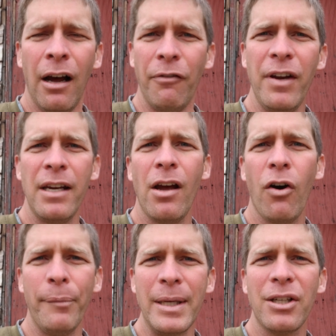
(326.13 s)
a
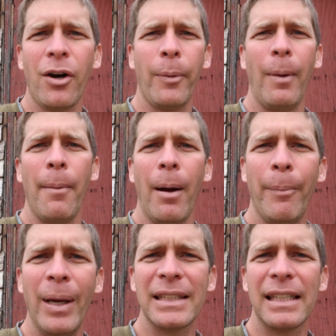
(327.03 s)
video of me talking about my
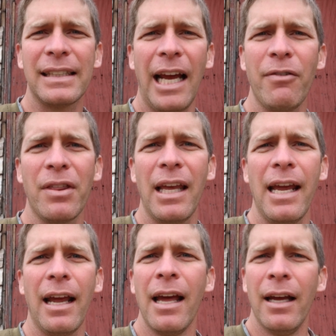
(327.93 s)
business,
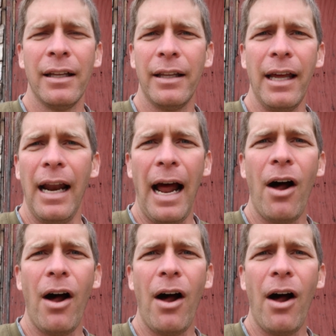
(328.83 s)
everything that,